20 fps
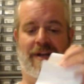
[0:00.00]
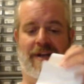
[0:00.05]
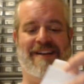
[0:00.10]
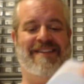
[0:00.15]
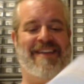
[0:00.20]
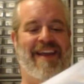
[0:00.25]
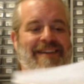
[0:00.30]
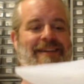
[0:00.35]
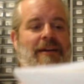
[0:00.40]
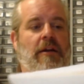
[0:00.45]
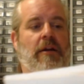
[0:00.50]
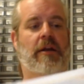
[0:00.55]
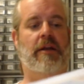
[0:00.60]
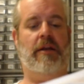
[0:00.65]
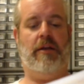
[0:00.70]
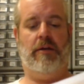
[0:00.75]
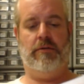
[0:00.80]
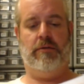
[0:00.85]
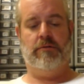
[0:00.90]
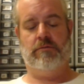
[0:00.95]
technically,
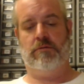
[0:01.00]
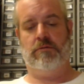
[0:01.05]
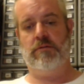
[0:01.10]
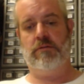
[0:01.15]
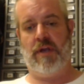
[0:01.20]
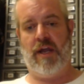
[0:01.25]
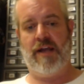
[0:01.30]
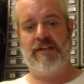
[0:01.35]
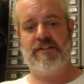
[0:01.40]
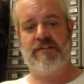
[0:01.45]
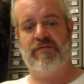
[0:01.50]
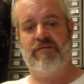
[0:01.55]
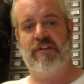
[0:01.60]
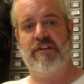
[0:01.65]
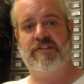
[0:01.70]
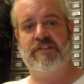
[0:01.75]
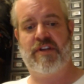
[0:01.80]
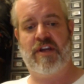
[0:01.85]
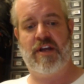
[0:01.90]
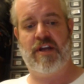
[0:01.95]
as of
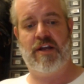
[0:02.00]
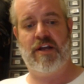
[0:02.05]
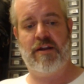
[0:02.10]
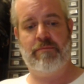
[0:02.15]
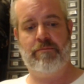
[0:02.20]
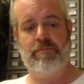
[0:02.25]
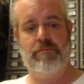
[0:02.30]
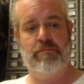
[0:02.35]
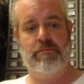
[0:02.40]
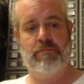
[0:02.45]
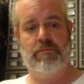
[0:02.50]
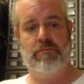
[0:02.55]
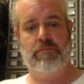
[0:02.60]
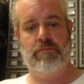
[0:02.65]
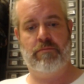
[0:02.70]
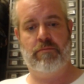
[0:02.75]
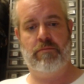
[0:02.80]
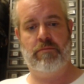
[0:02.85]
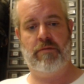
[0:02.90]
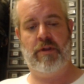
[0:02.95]
this time,
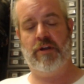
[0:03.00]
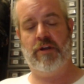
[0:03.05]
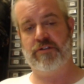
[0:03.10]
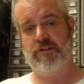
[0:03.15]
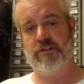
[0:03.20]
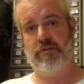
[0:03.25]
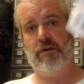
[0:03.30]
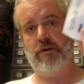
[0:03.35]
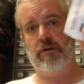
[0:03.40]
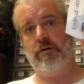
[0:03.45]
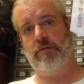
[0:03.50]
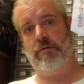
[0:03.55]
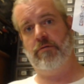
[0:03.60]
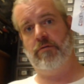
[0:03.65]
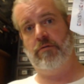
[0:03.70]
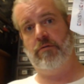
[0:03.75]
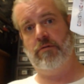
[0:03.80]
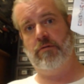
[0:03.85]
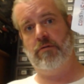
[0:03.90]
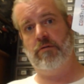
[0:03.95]
I also throw a
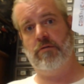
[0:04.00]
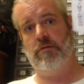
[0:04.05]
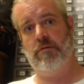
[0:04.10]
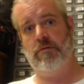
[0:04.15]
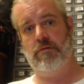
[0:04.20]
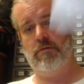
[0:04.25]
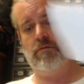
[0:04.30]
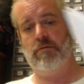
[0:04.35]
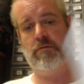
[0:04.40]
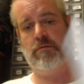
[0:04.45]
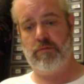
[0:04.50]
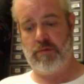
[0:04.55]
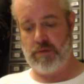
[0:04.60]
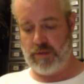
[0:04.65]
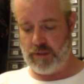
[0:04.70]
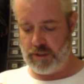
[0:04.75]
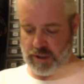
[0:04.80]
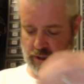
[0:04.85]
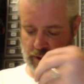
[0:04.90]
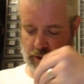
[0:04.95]

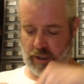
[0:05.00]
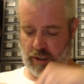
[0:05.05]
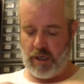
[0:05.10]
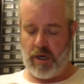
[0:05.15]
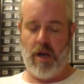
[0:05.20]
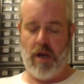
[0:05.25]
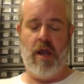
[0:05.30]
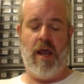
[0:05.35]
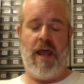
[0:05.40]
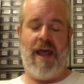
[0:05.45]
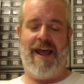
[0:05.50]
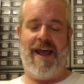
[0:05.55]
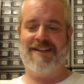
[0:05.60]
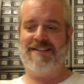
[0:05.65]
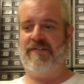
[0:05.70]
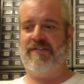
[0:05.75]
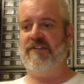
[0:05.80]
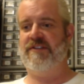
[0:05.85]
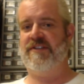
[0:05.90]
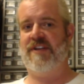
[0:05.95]
sheet of as
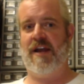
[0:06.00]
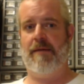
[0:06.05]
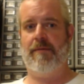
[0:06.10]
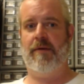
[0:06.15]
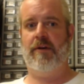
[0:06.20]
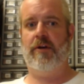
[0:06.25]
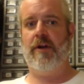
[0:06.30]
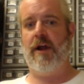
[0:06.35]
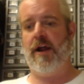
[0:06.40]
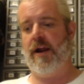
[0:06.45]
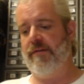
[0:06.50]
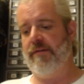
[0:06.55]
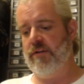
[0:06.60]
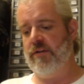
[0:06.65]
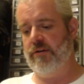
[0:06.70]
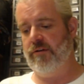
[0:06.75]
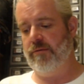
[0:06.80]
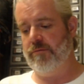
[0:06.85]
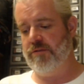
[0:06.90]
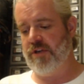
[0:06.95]
of this time, they do not have a
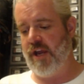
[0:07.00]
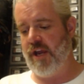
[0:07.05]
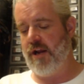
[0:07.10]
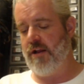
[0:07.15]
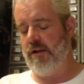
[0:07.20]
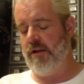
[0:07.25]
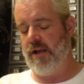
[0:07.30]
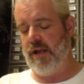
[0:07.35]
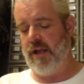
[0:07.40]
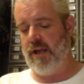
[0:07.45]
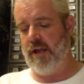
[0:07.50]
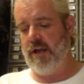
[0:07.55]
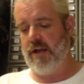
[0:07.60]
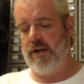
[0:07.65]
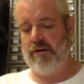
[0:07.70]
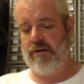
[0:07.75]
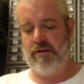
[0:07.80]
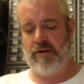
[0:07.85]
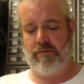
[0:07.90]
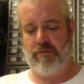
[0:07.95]
YouTube channel,
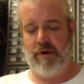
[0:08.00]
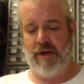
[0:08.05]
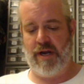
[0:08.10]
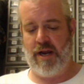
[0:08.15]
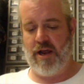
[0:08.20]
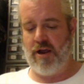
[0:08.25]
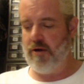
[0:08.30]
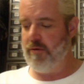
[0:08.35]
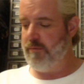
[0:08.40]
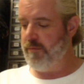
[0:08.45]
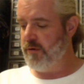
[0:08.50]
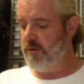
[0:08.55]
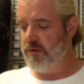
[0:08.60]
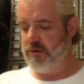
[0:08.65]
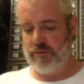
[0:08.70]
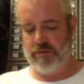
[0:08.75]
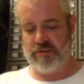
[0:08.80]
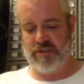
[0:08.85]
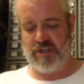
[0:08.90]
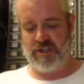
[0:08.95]
and right now,
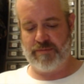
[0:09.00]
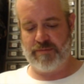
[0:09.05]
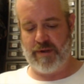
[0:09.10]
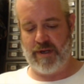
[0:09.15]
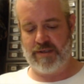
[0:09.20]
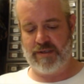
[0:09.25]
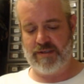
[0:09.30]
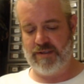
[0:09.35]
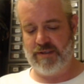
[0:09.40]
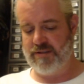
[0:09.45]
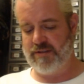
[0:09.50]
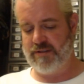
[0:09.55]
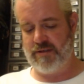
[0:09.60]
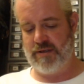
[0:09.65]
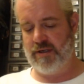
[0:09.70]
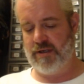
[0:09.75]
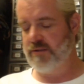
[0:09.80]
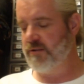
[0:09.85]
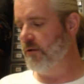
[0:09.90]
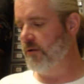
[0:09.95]
Usual Suspects is
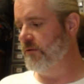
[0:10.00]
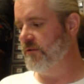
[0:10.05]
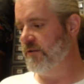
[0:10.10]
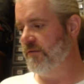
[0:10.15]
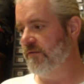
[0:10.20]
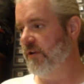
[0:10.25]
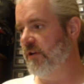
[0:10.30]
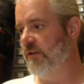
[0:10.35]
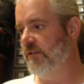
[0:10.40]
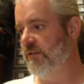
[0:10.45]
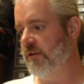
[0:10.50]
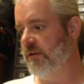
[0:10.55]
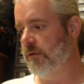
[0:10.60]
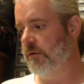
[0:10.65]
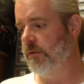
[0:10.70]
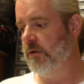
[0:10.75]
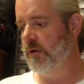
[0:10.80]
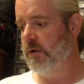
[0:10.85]
exclusively to